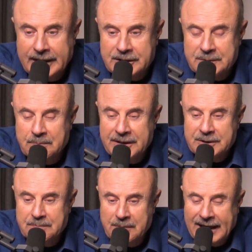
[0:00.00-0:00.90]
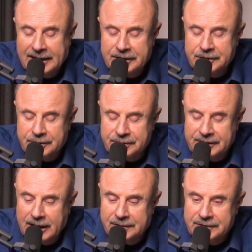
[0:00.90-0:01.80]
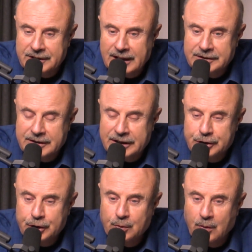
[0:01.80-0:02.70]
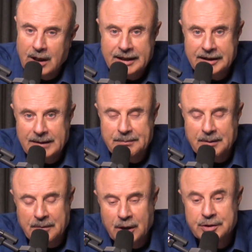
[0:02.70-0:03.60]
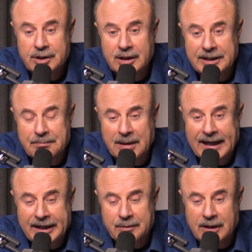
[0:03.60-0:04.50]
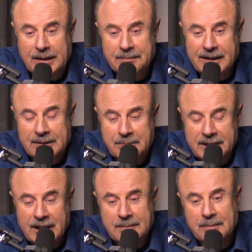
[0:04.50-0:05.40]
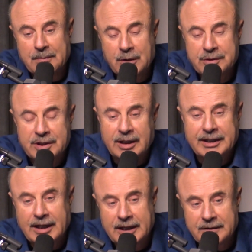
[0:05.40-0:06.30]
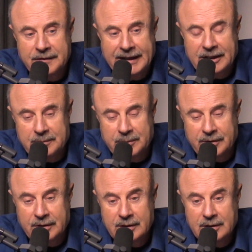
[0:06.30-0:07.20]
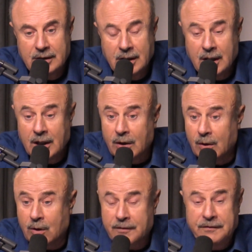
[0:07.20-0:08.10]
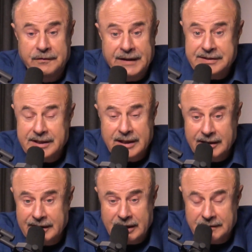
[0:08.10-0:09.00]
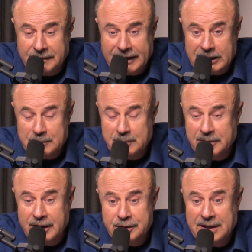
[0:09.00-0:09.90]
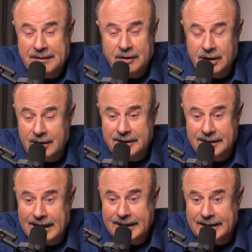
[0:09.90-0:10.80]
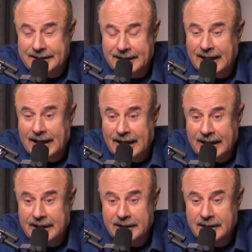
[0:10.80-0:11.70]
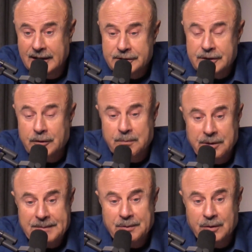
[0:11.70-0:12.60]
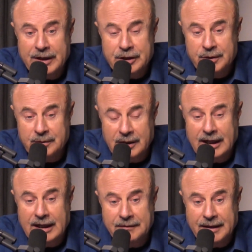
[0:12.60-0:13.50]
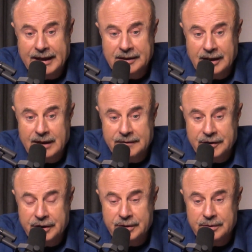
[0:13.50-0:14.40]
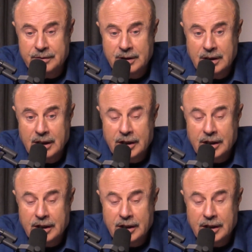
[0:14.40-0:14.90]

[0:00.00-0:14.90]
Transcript: is mismanage yourself such that you wind up emotionally bankrupt and become emotionally unavailable or physically unavailable because you have a heart attack and die. So the people that you love and love you